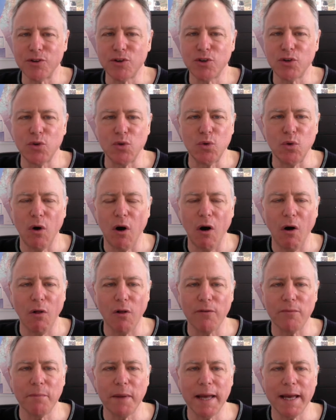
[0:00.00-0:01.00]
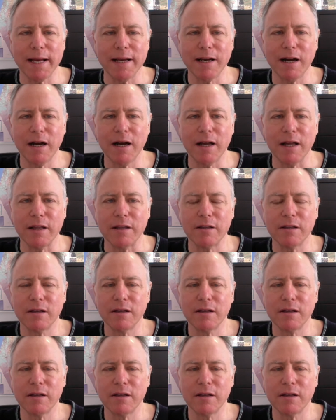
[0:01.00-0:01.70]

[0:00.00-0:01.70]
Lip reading: to all of mankind